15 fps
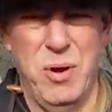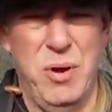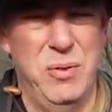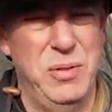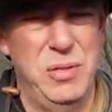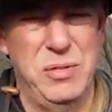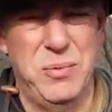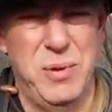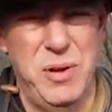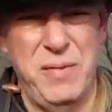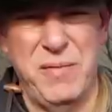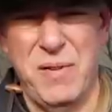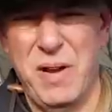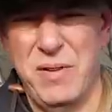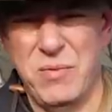only
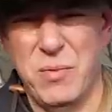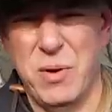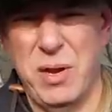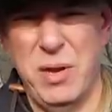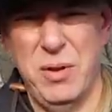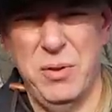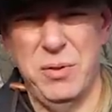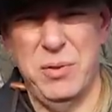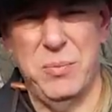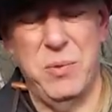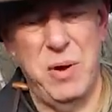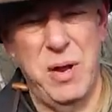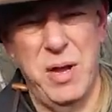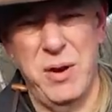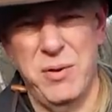25 were killed and
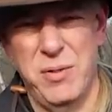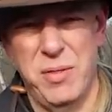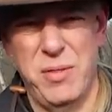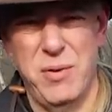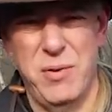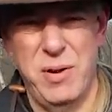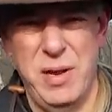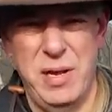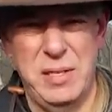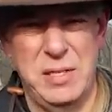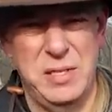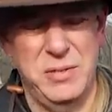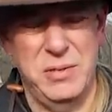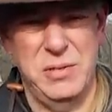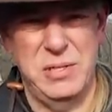138
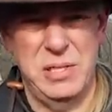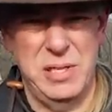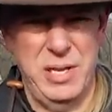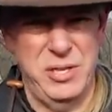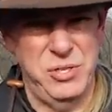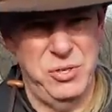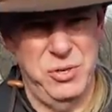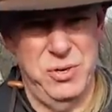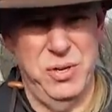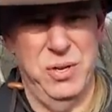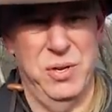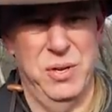seriously injured.